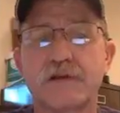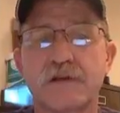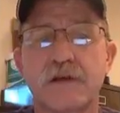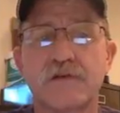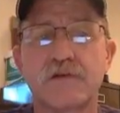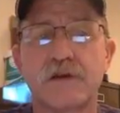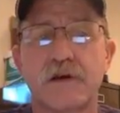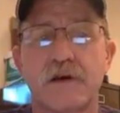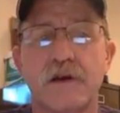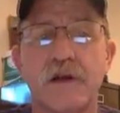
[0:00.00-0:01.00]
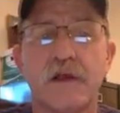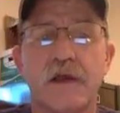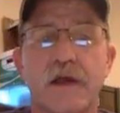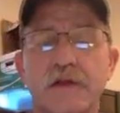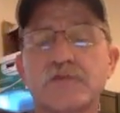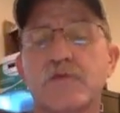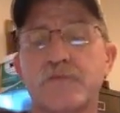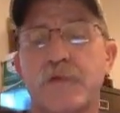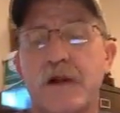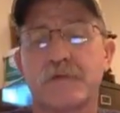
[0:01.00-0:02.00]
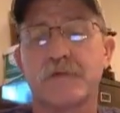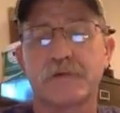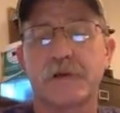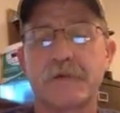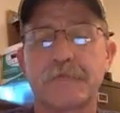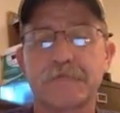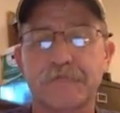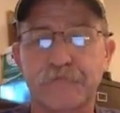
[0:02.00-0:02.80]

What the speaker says: single year. And this one probably